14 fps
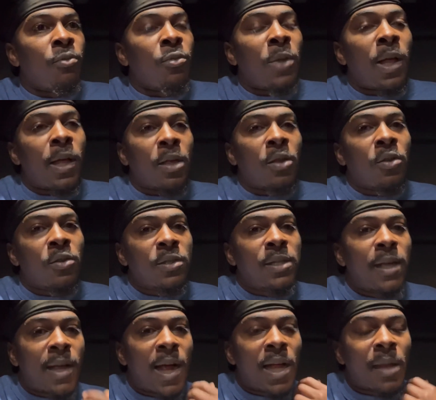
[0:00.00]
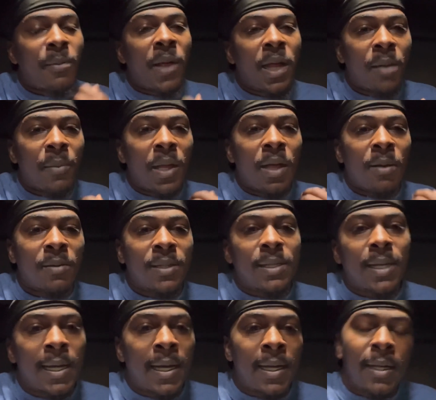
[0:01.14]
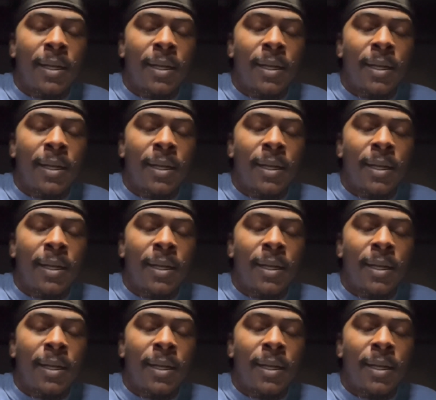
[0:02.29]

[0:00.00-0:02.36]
like you know what I'm saying, kind of making me upset.